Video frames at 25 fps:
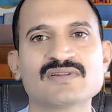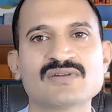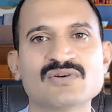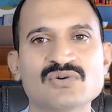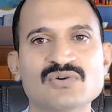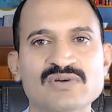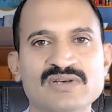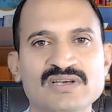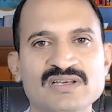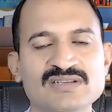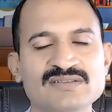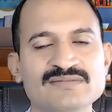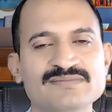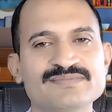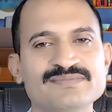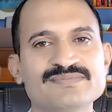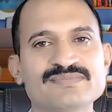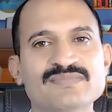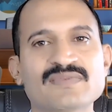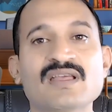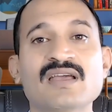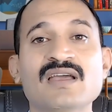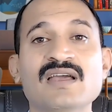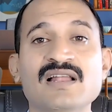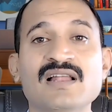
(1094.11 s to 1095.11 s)
Okay,
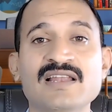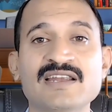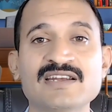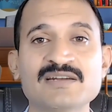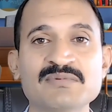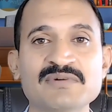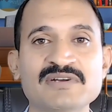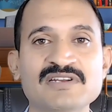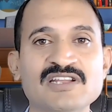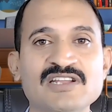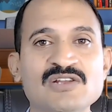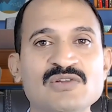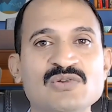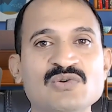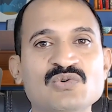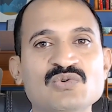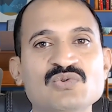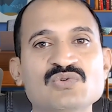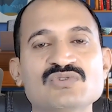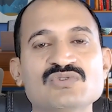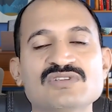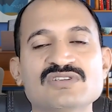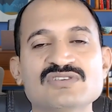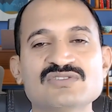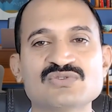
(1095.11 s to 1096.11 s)
let me tell
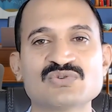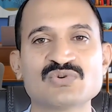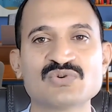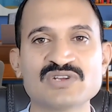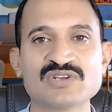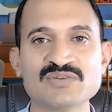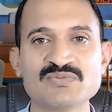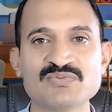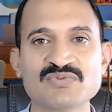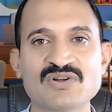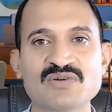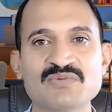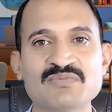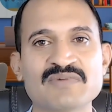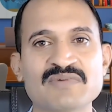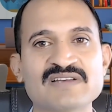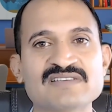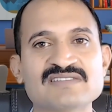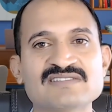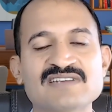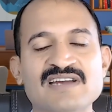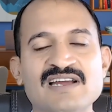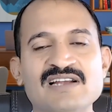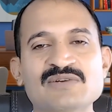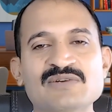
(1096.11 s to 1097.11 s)
you the story from my
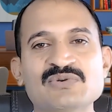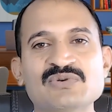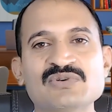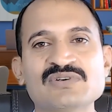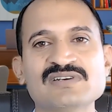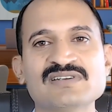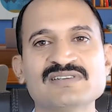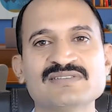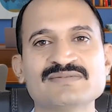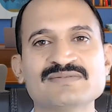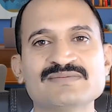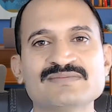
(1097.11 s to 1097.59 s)
childhood.